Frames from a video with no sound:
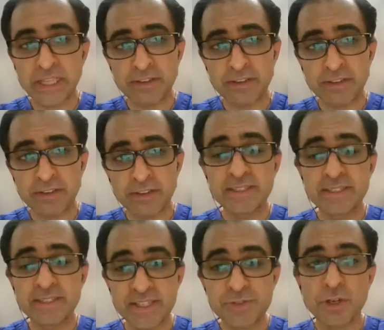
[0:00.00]
Whether it is
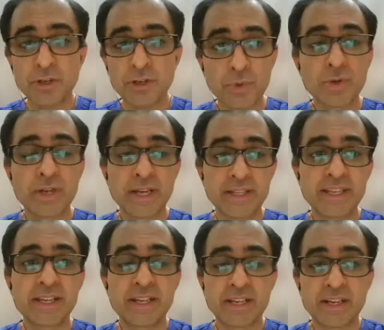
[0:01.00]
less or more, I
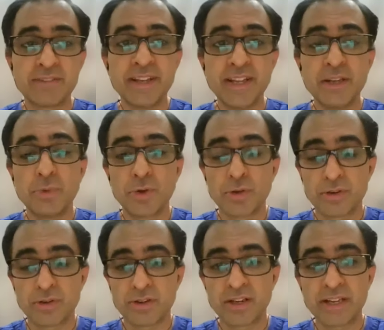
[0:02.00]
think we need
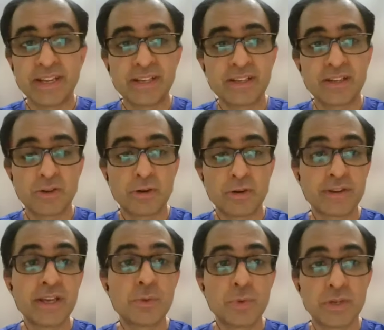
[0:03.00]
more clinical or
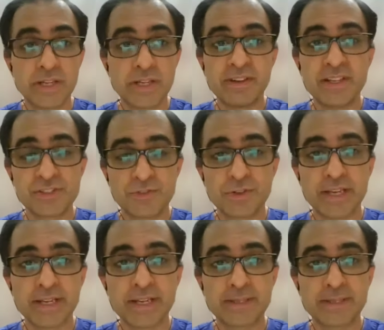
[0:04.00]
real world evidence for that.